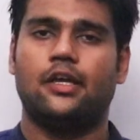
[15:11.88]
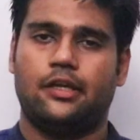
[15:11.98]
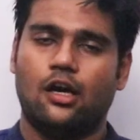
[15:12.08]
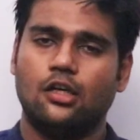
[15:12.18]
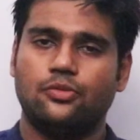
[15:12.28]

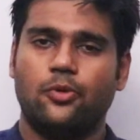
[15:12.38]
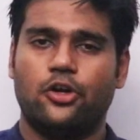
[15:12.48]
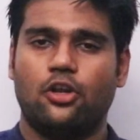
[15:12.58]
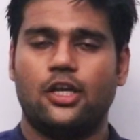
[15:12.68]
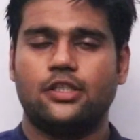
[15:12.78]
Young's
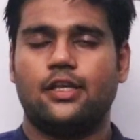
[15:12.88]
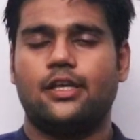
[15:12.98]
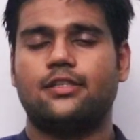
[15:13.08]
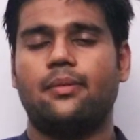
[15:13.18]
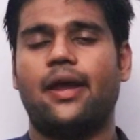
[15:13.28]
modulus
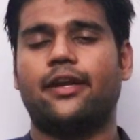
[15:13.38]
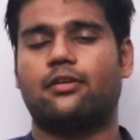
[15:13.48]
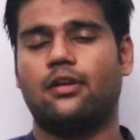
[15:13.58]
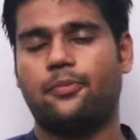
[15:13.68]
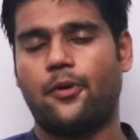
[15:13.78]
is a
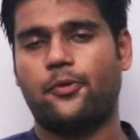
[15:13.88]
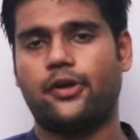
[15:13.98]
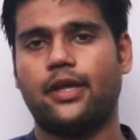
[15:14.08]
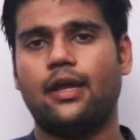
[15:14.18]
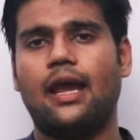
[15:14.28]
material
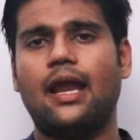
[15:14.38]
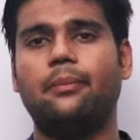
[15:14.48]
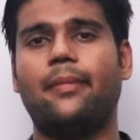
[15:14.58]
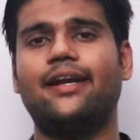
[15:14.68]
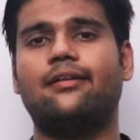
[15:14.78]
property,
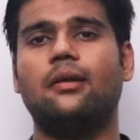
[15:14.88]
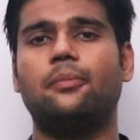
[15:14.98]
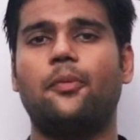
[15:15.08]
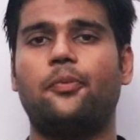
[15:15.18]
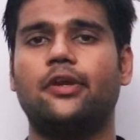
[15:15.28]
and material
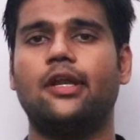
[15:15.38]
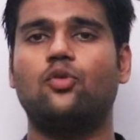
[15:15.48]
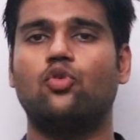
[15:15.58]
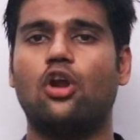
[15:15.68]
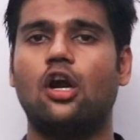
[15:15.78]
property
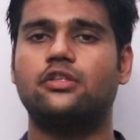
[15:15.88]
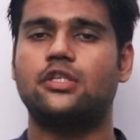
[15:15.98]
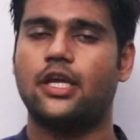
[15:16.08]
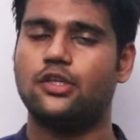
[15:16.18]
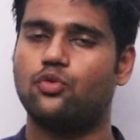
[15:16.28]
do not
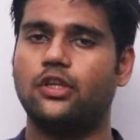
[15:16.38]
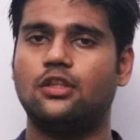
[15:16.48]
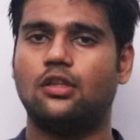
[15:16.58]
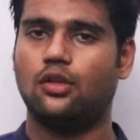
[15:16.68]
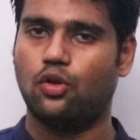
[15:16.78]
change
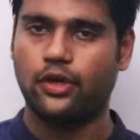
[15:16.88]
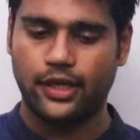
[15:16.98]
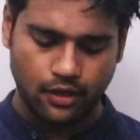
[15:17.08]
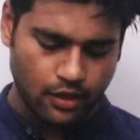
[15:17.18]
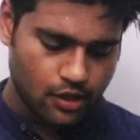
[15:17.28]
with
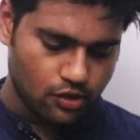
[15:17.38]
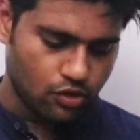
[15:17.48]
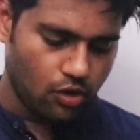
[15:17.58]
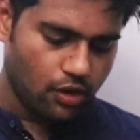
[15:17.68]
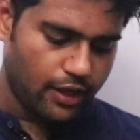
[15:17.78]
loading.
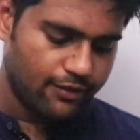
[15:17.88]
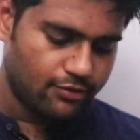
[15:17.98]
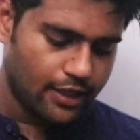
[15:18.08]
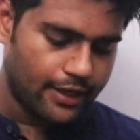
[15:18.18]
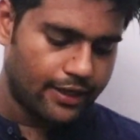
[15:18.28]
So
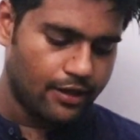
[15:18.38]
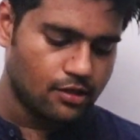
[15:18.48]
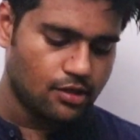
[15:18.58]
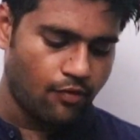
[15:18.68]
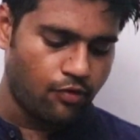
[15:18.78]
if the
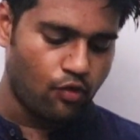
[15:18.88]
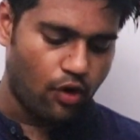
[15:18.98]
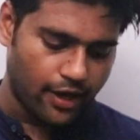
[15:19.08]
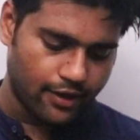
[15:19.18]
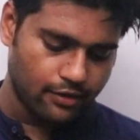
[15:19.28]
radius of a
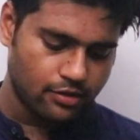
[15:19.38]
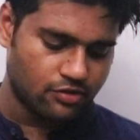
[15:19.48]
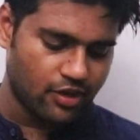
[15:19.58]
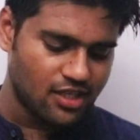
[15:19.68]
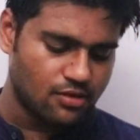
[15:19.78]
wire
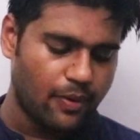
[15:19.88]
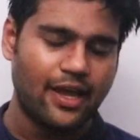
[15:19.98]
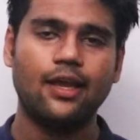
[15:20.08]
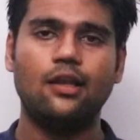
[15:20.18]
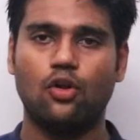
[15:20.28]
stressed
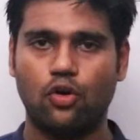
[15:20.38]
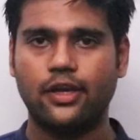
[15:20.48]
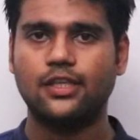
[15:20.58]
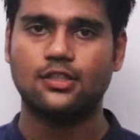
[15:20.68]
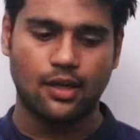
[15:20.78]
by a
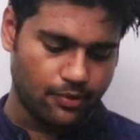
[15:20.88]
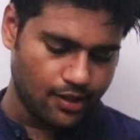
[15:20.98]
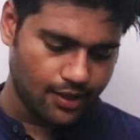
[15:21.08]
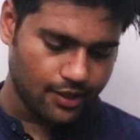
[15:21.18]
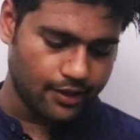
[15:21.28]
load is
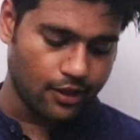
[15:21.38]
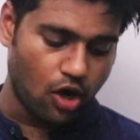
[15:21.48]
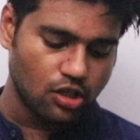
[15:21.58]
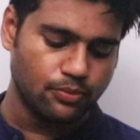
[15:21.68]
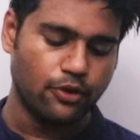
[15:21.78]
doubled,
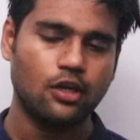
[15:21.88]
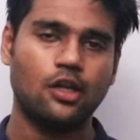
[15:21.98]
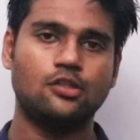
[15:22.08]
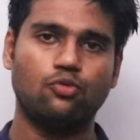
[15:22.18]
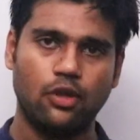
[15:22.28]
Young's
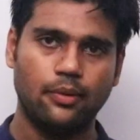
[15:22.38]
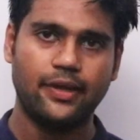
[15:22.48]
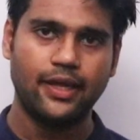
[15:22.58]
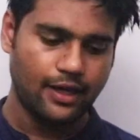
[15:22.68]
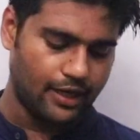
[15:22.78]
modulus will
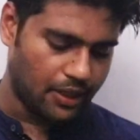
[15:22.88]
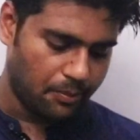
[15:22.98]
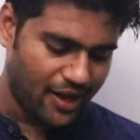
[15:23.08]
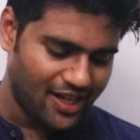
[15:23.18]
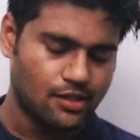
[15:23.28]
be
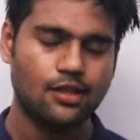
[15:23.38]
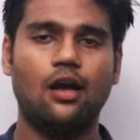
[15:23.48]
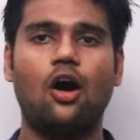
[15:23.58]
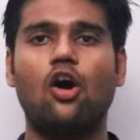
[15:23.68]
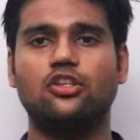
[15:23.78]
remains
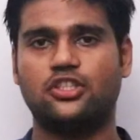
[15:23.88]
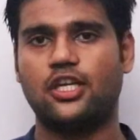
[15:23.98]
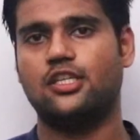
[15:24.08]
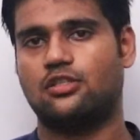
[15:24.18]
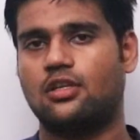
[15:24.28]

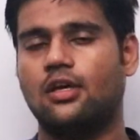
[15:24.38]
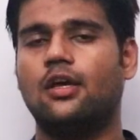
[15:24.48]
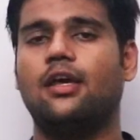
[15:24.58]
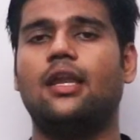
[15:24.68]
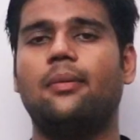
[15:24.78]
unchanged,
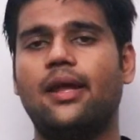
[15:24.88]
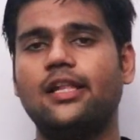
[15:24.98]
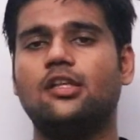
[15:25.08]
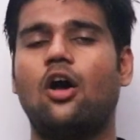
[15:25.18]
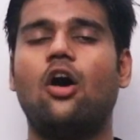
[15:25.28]

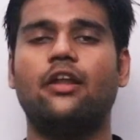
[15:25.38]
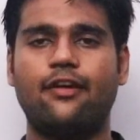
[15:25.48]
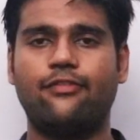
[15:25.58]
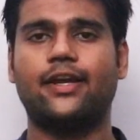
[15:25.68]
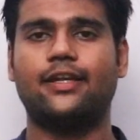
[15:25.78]
remains
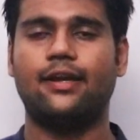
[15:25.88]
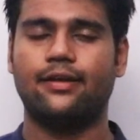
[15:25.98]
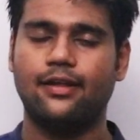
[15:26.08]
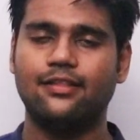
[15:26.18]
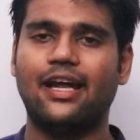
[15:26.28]

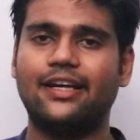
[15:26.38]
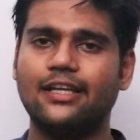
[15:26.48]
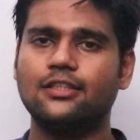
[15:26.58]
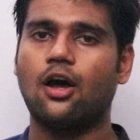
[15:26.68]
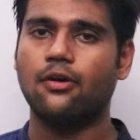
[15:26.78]
unaffected, that
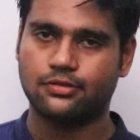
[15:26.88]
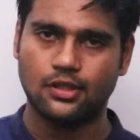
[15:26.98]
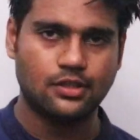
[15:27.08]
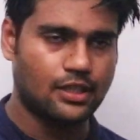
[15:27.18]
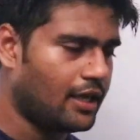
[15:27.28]
is
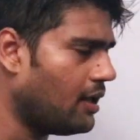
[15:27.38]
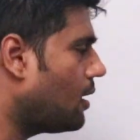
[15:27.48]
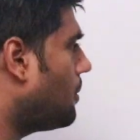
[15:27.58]
option C,